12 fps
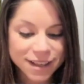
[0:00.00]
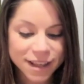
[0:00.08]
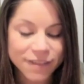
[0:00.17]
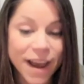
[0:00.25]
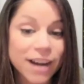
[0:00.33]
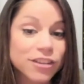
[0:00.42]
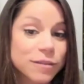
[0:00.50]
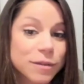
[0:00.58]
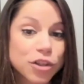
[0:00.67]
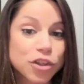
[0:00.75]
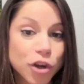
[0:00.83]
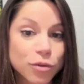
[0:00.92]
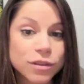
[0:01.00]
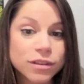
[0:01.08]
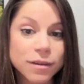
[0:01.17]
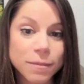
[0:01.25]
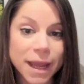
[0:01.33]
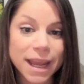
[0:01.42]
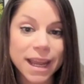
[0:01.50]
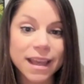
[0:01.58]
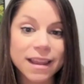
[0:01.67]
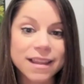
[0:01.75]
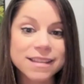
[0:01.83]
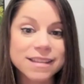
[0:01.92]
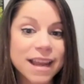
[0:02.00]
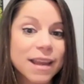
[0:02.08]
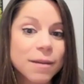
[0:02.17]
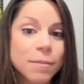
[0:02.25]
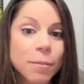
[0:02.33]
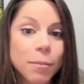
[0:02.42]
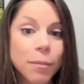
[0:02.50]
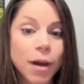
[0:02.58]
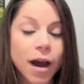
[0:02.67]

They've actually been shown to make the same